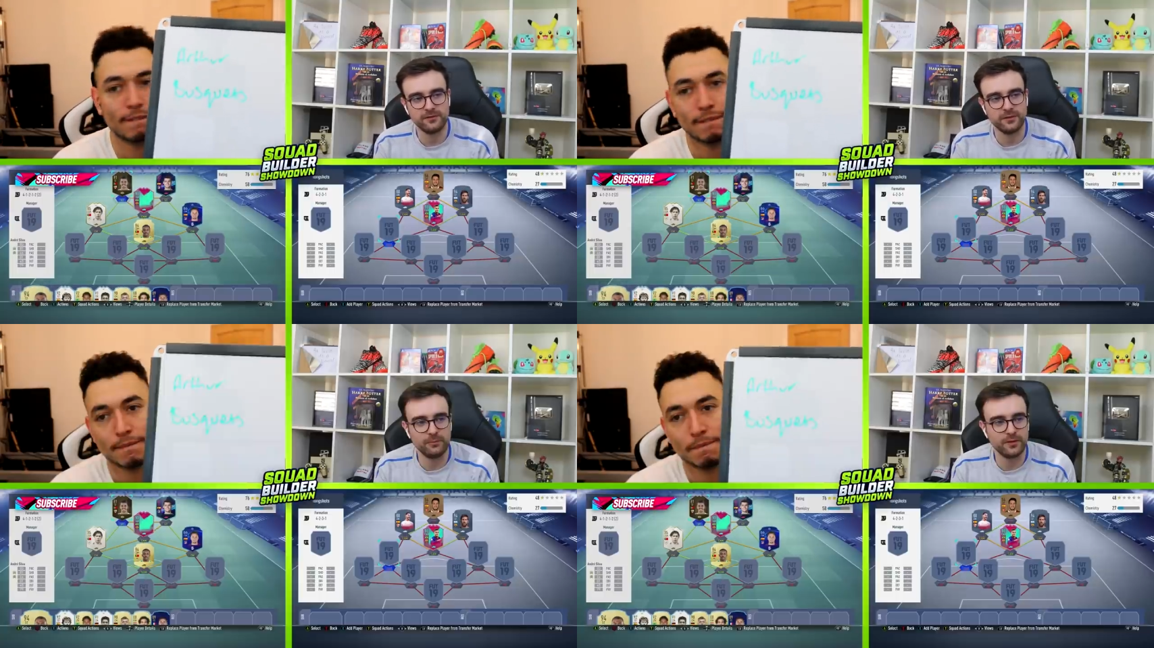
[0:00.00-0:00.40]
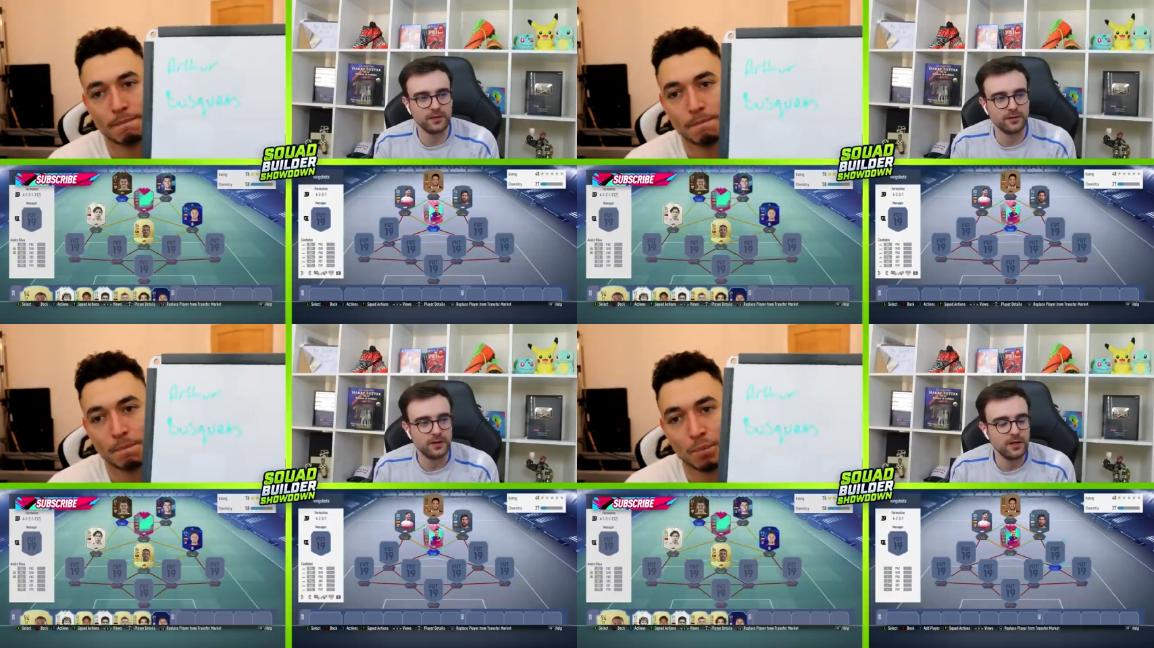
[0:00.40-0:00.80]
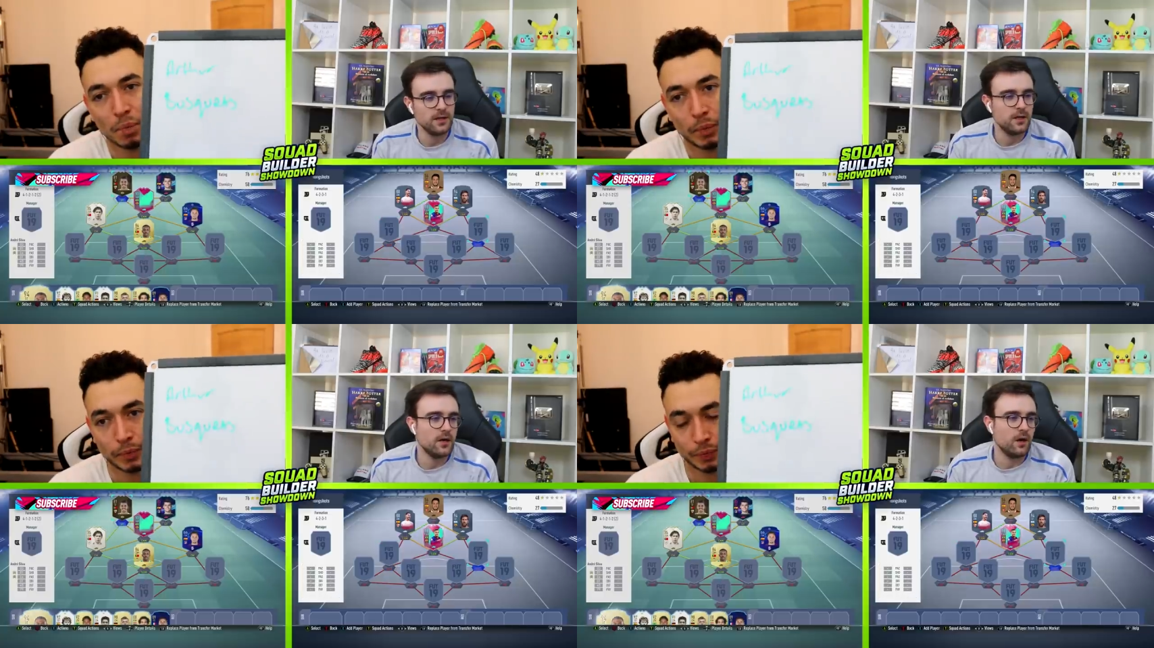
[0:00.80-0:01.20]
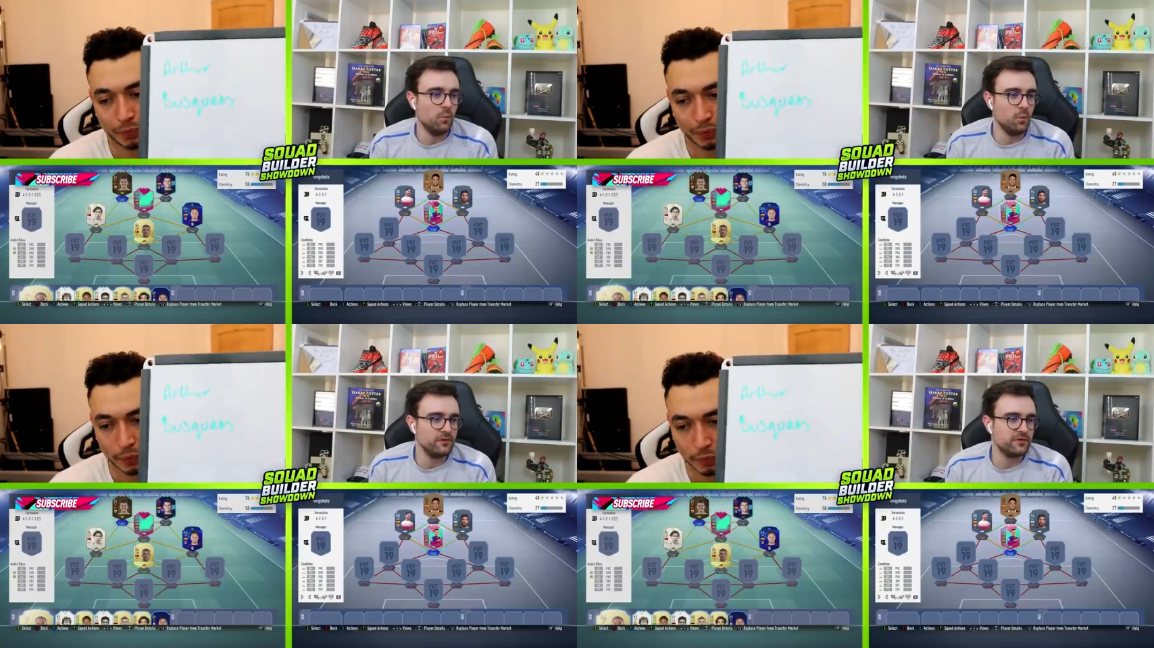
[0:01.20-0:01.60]
Speaker 1: So I'm thinking,
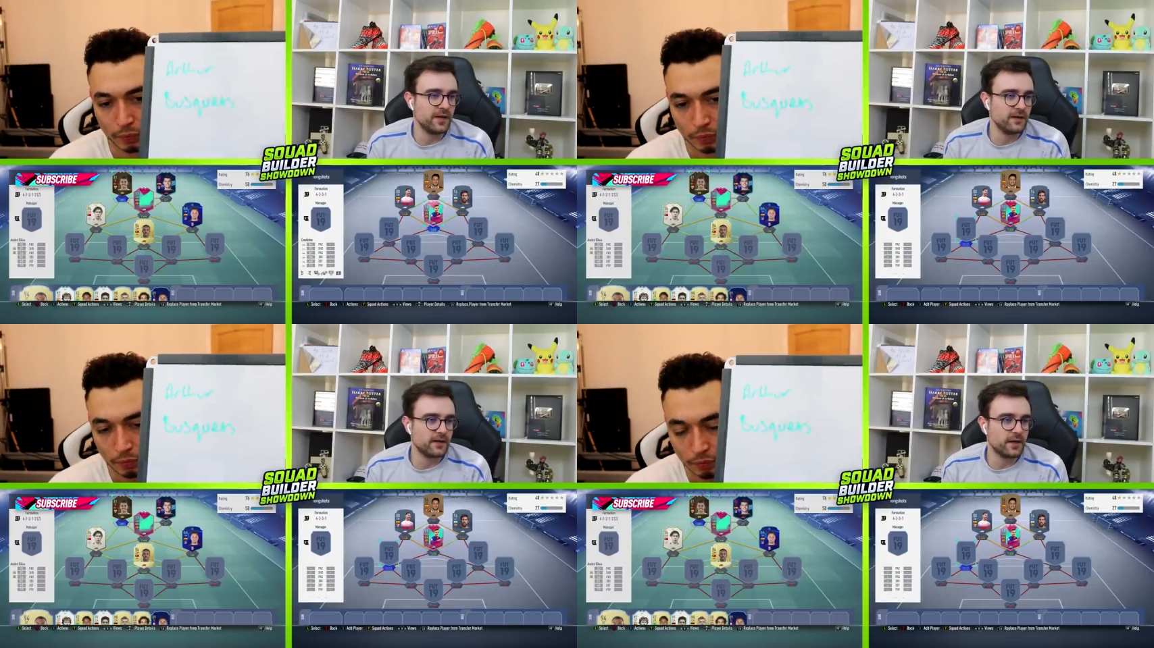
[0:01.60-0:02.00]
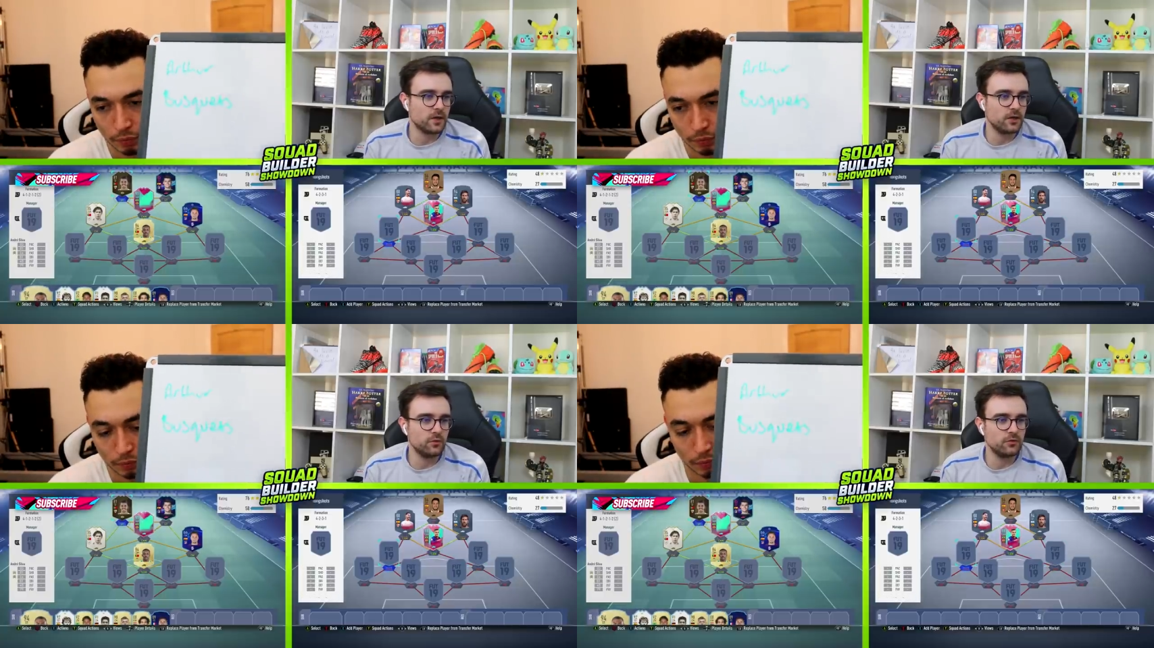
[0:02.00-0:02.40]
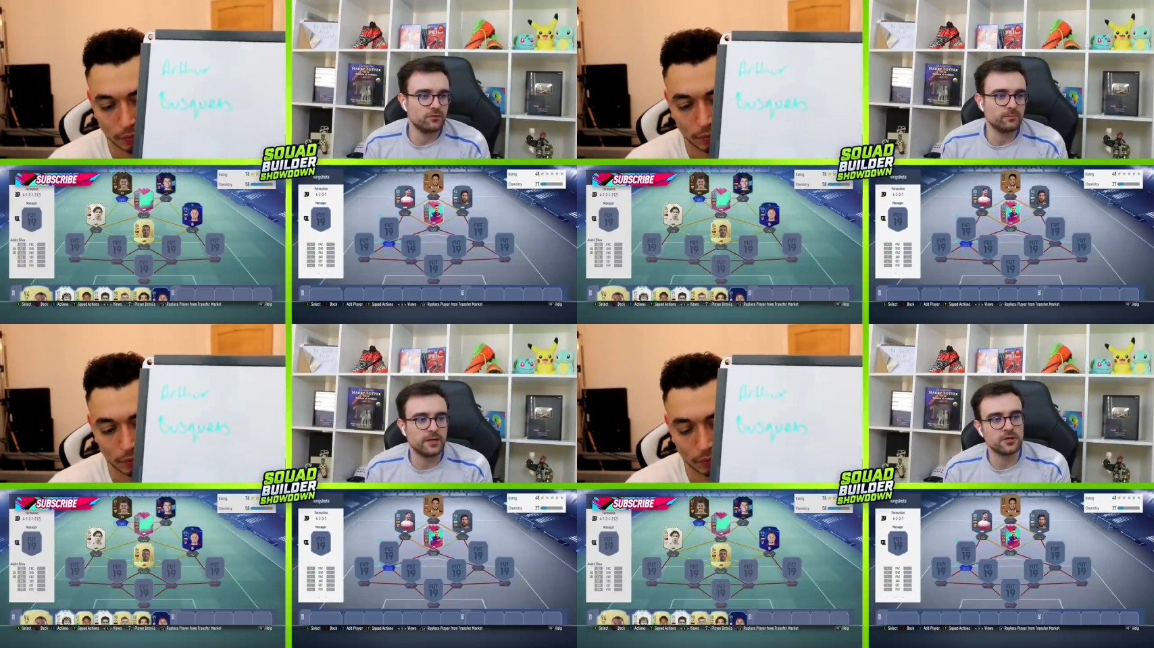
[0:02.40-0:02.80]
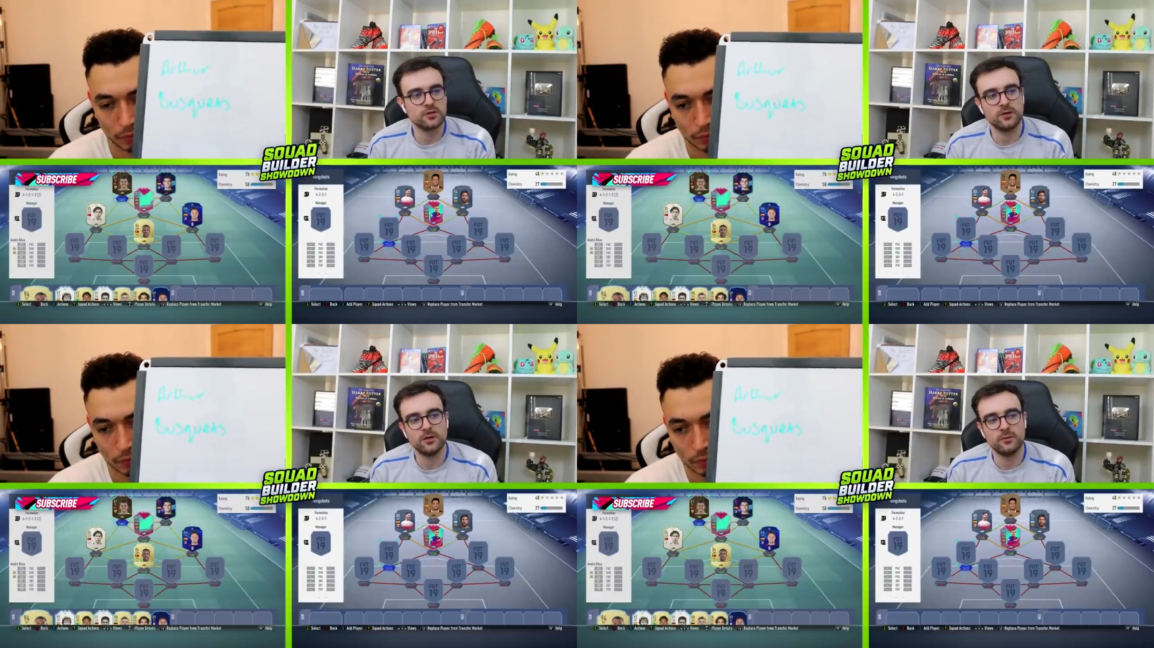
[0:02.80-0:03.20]
on one side I go Spanish
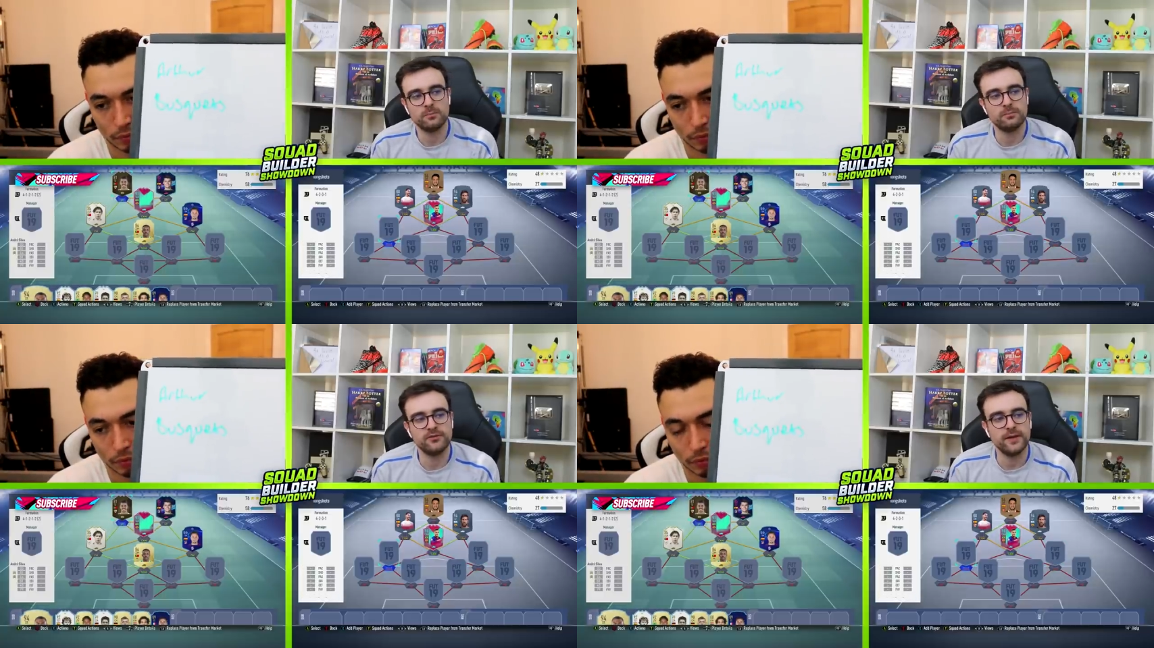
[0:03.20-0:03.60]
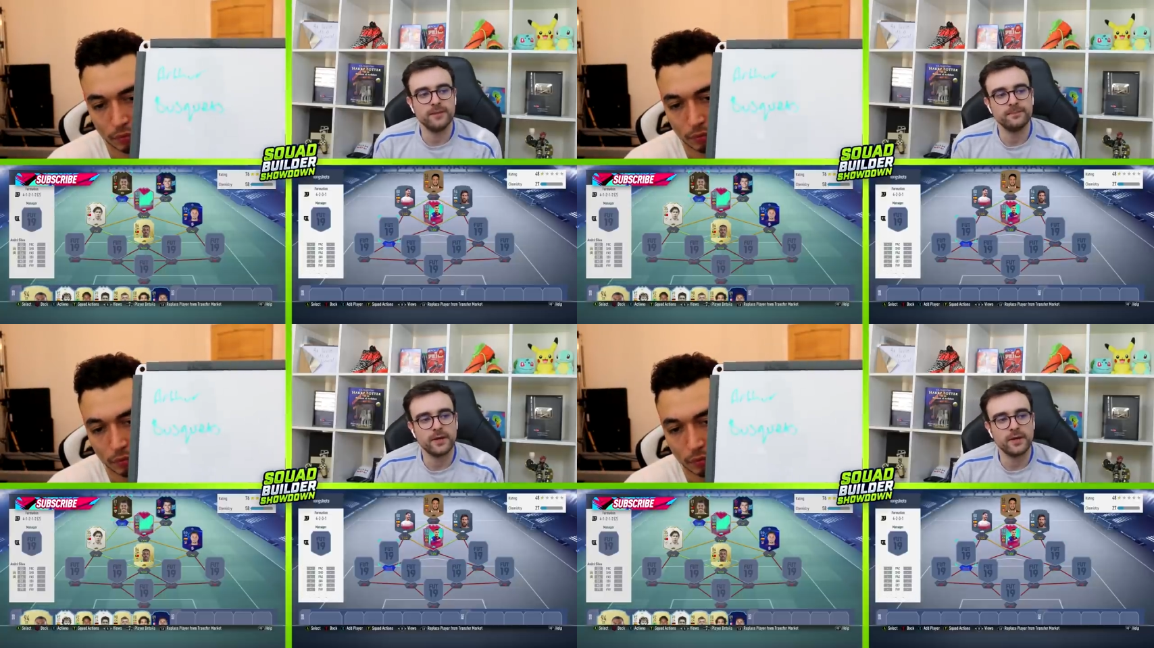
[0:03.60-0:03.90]
or Brazilian,